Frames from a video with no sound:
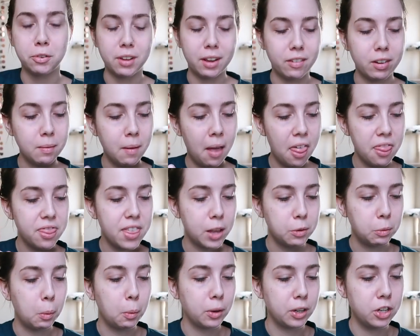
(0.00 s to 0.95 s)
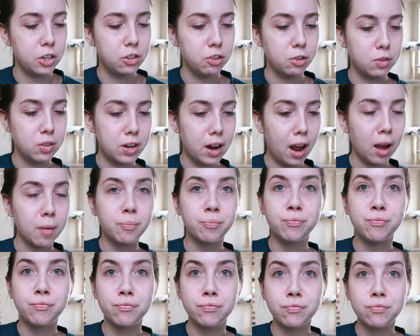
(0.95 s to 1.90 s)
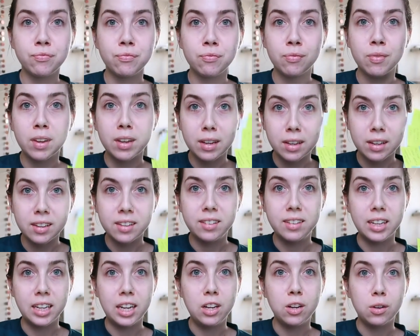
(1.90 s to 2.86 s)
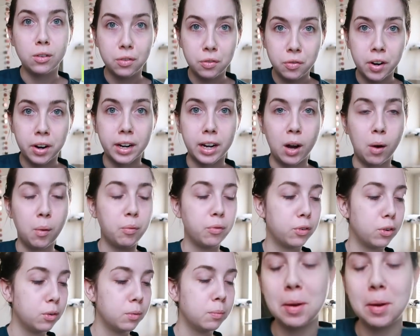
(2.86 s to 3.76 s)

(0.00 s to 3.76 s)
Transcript: 7. That's what we're gonna do today. Sticky notes, very helpful.